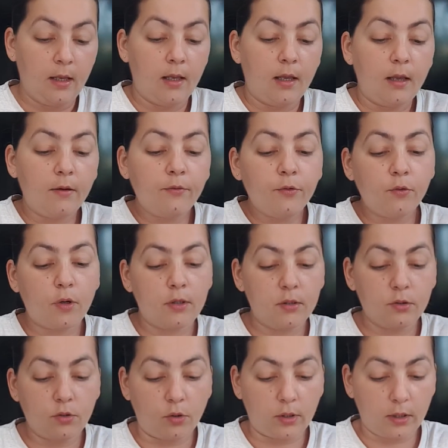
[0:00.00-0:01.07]
Everyone is
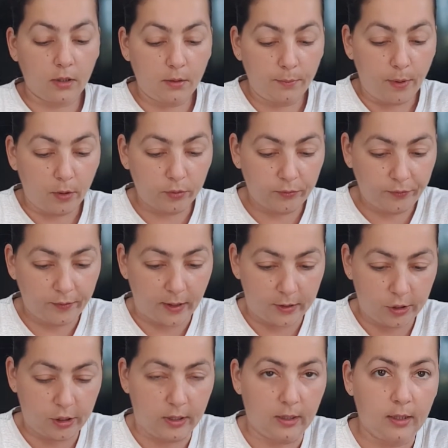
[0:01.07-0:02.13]
talking about
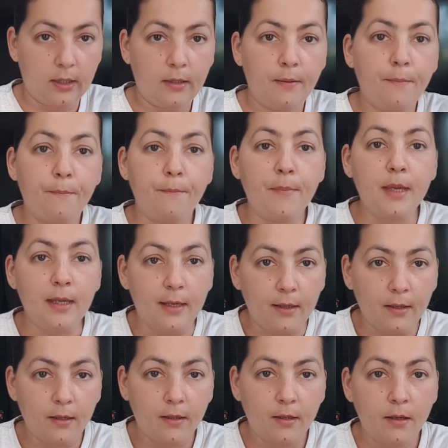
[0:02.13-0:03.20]
flushing.
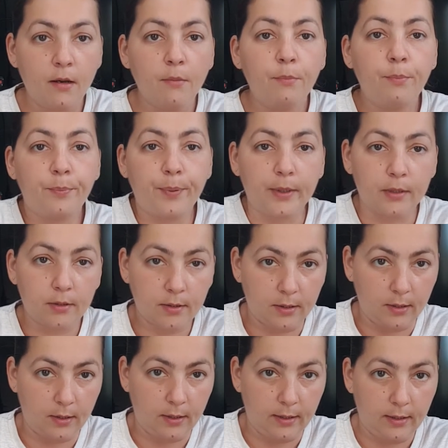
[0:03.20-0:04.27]
Me,
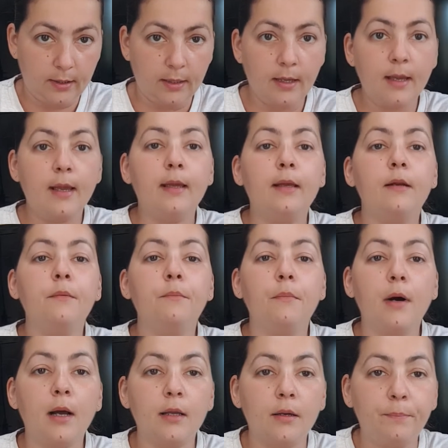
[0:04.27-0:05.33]
personally, in
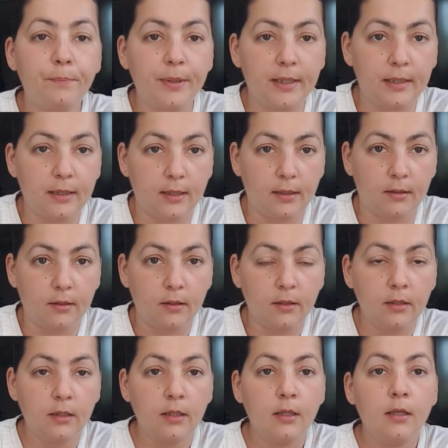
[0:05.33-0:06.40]
my opinion,
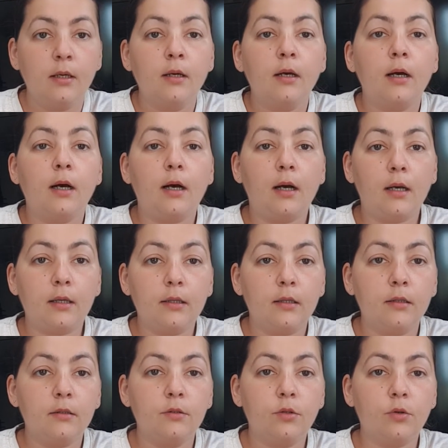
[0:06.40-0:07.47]
I
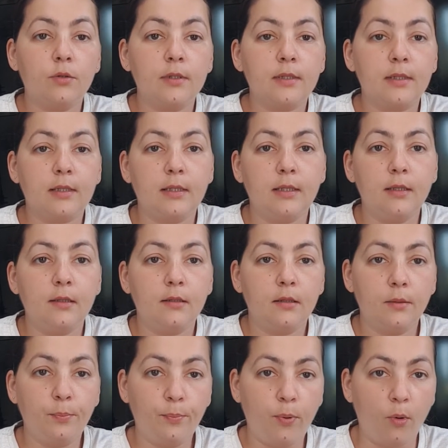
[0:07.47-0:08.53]
don't see
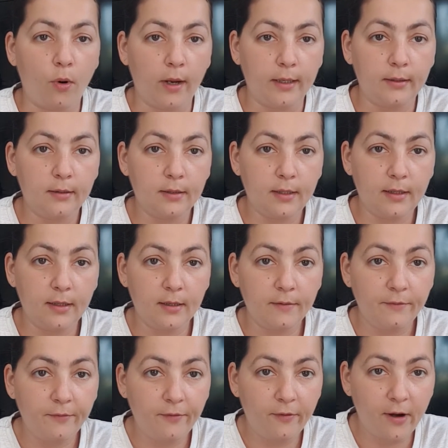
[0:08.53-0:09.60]
the point in
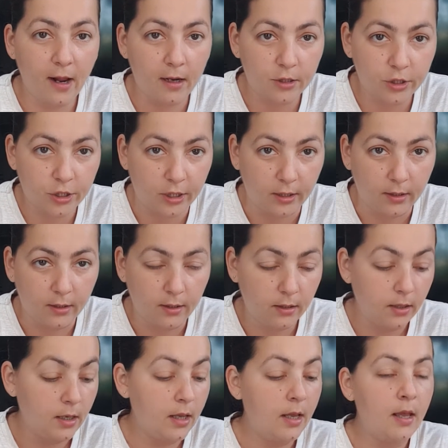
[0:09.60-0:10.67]
flushing.
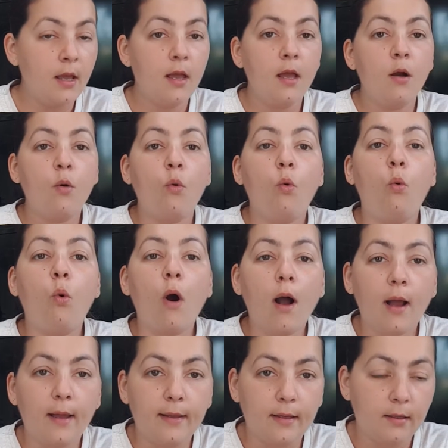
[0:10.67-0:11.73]

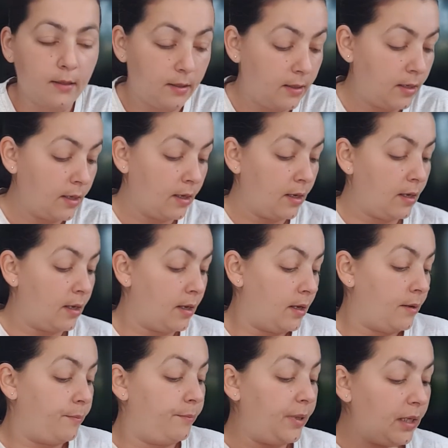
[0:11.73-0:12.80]
Why?
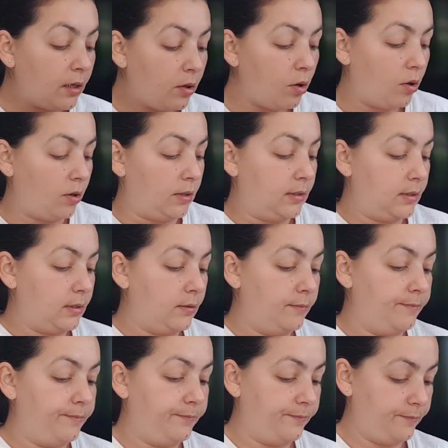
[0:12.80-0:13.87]
Because
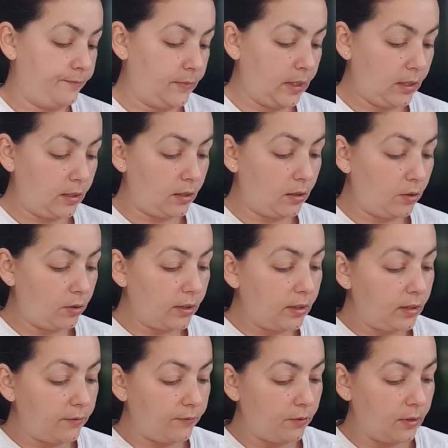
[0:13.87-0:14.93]
And I'll
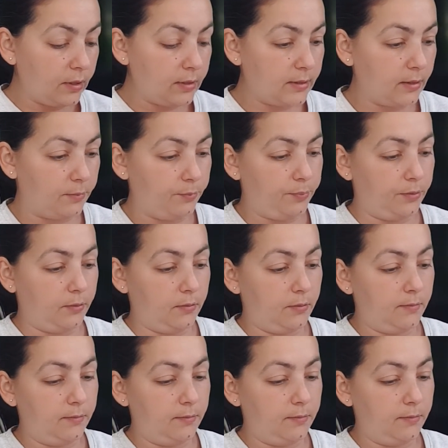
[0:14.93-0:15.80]
give you an example.